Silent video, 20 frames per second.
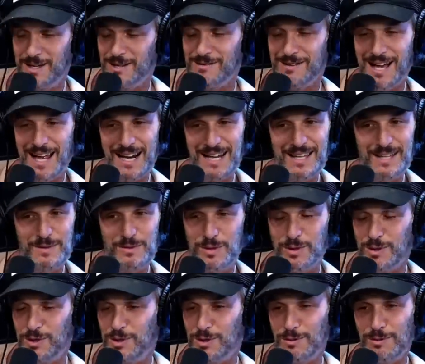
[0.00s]
you're not,
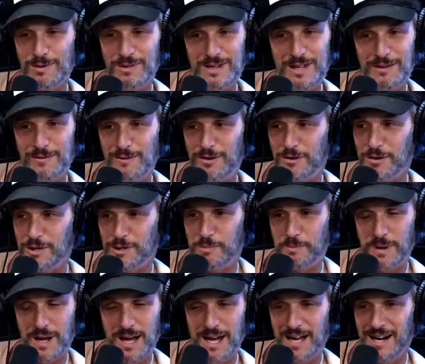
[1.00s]
dude, you don't give Chris
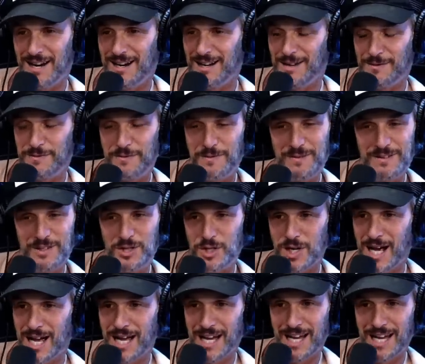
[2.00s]
Pine enough shine.